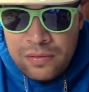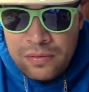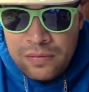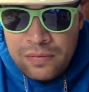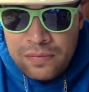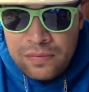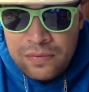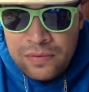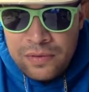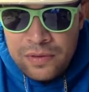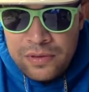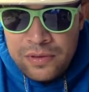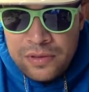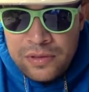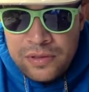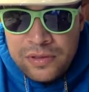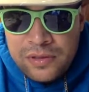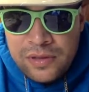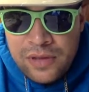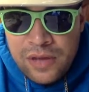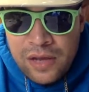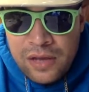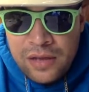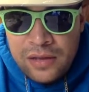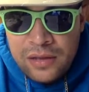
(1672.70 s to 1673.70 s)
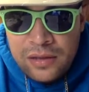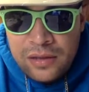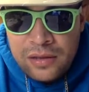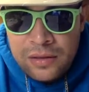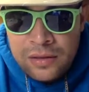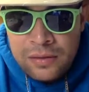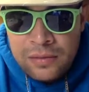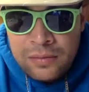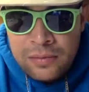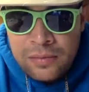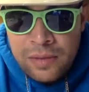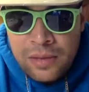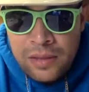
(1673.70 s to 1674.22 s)
For this is not
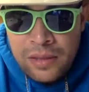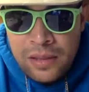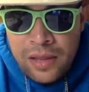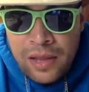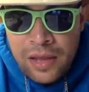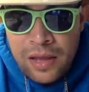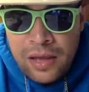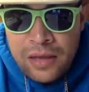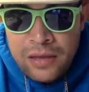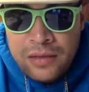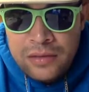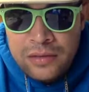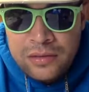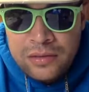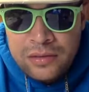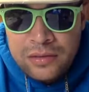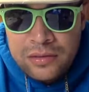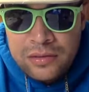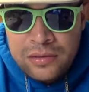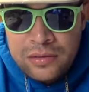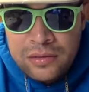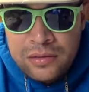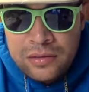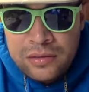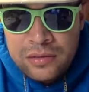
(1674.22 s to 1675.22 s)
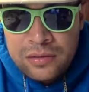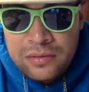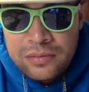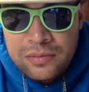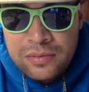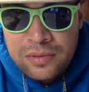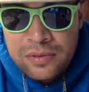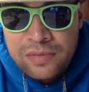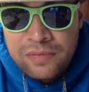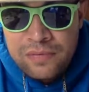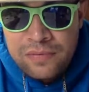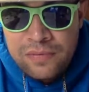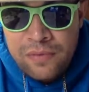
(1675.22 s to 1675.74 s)
my last,
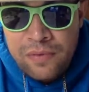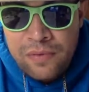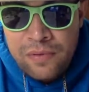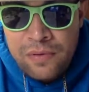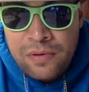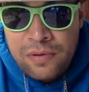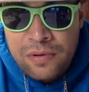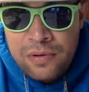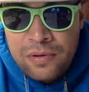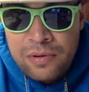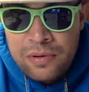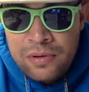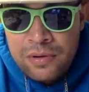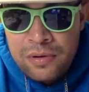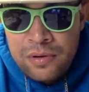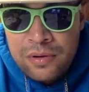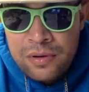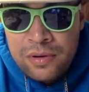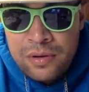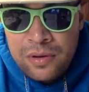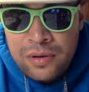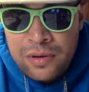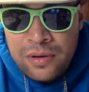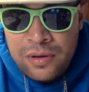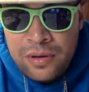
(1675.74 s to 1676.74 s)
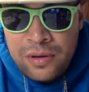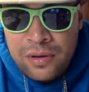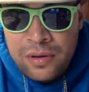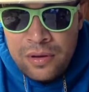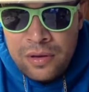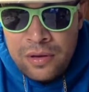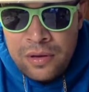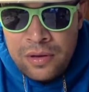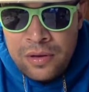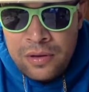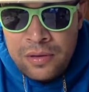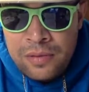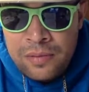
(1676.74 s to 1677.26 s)
but for
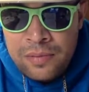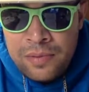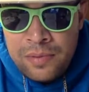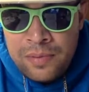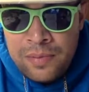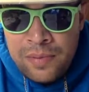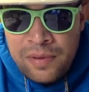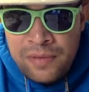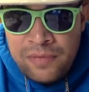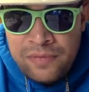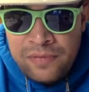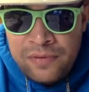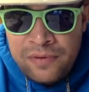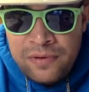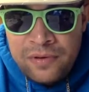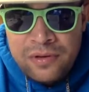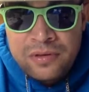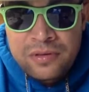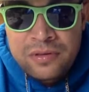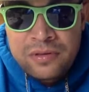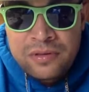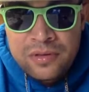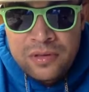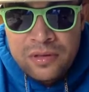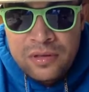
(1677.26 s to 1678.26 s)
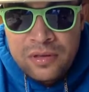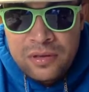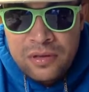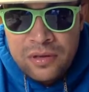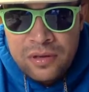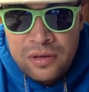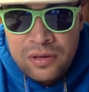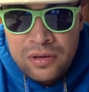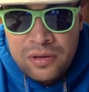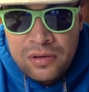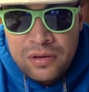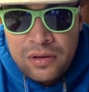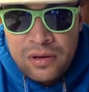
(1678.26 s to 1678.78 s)
be my first
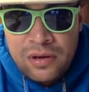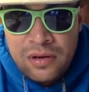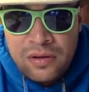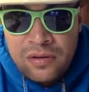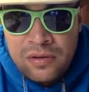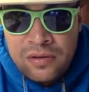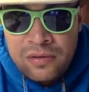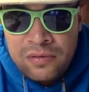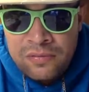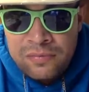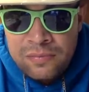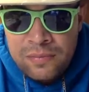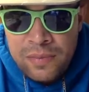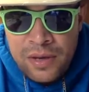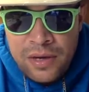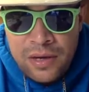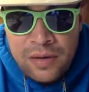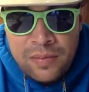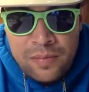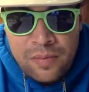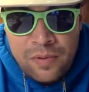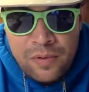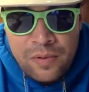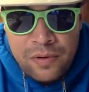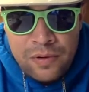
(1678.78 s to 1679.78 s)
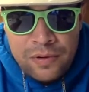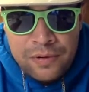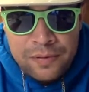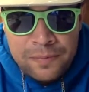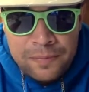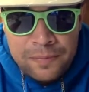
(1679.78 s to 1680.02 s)
of many more